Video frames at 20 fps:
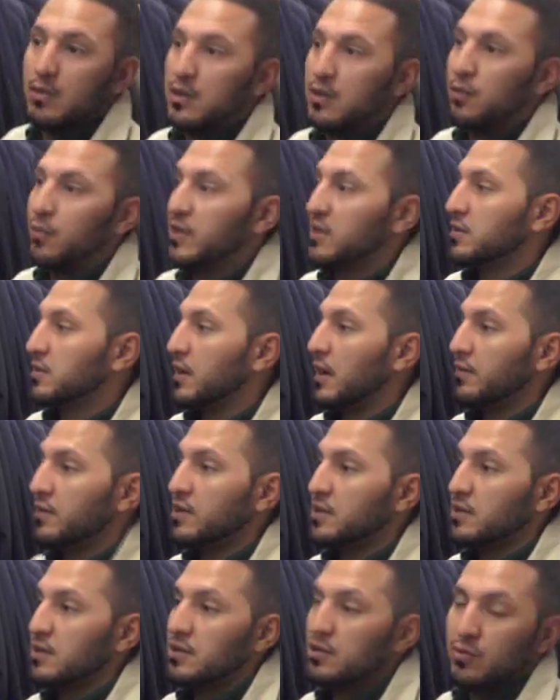In the winter,
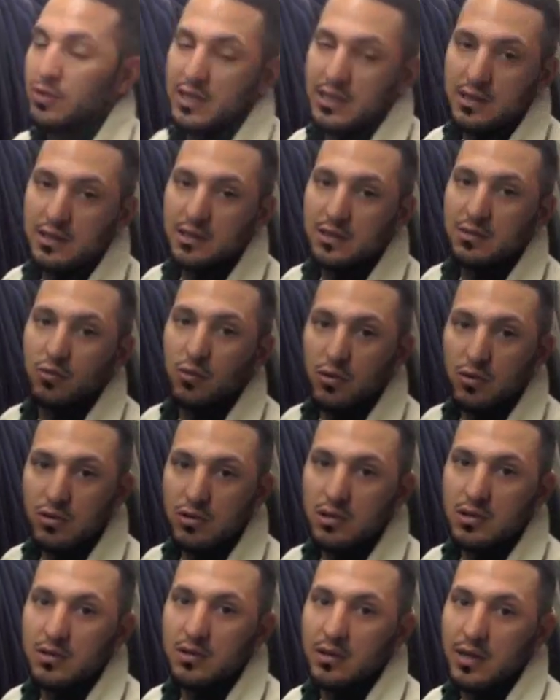obviously tweeds,
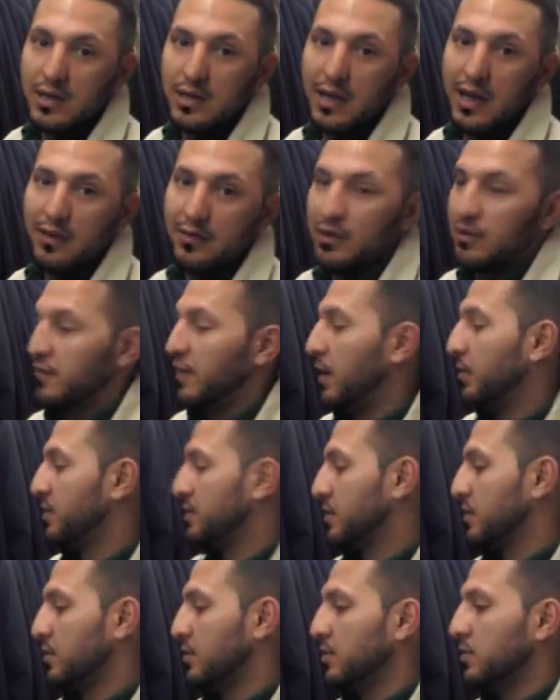wools, like the heavier fabrics
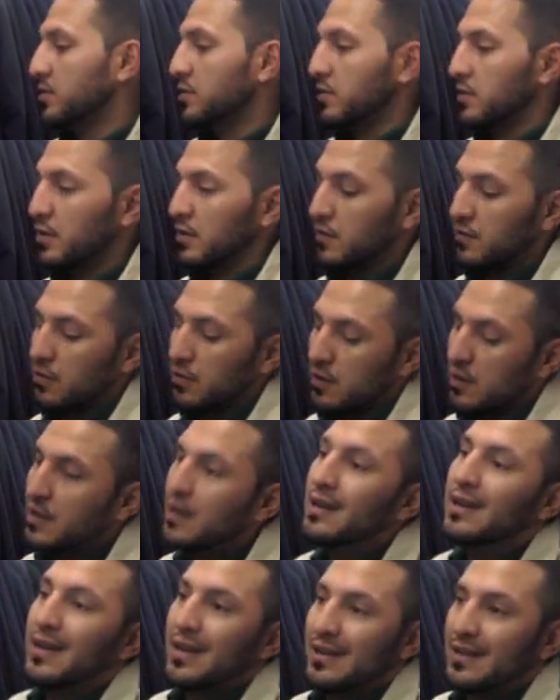are going to be what you're looking for.
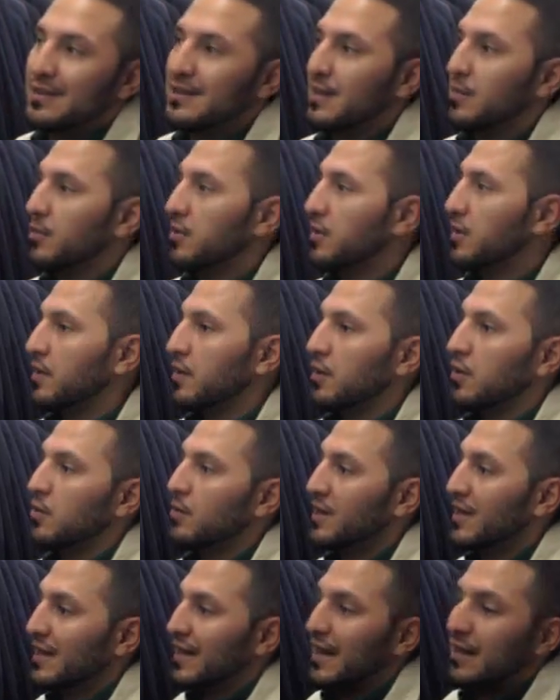In the summer, you're going to go
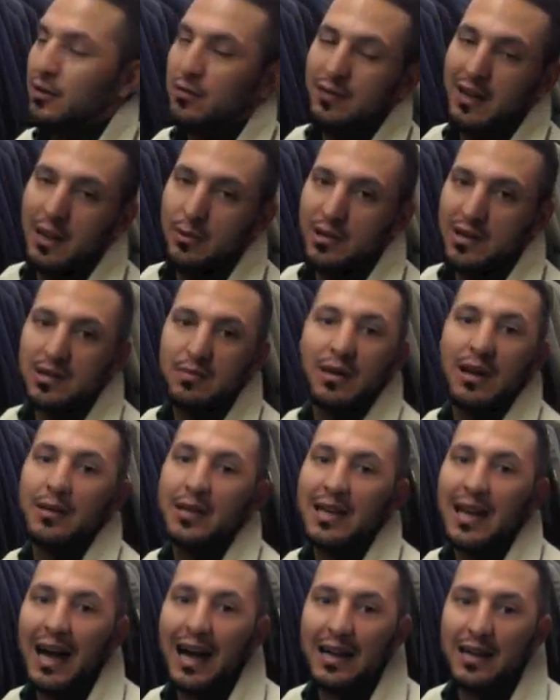with the lighter fabrics, probably
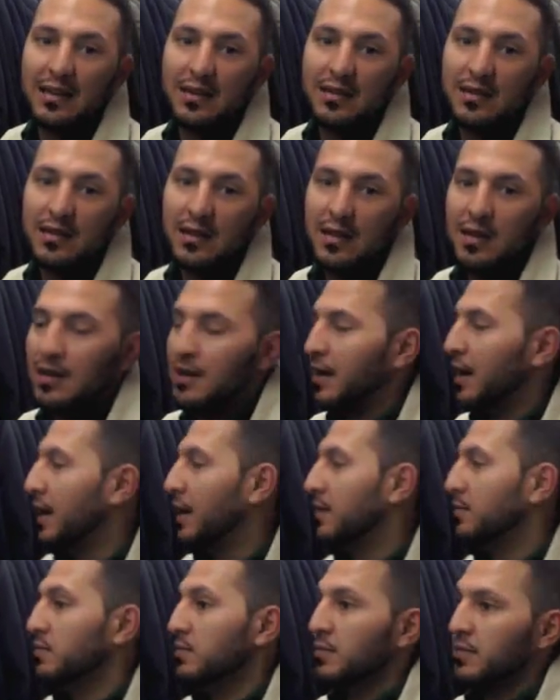cottons,
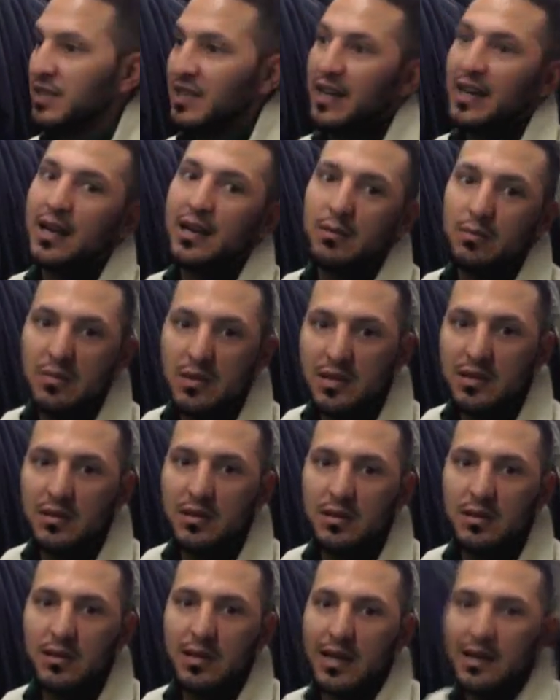ginghams,
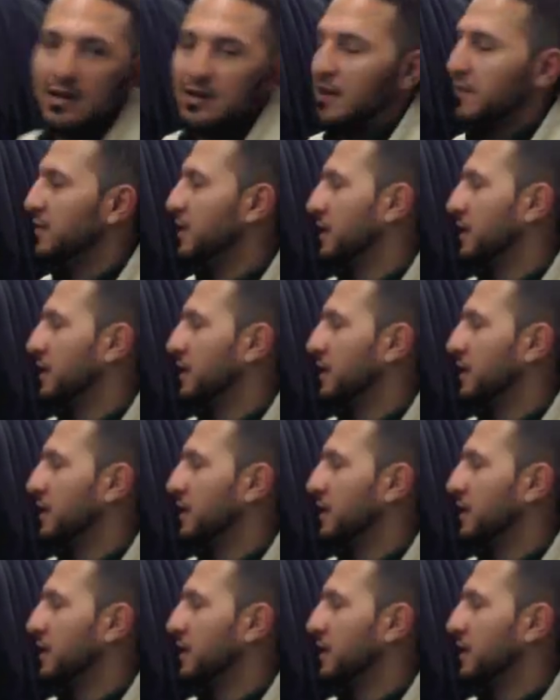like stuff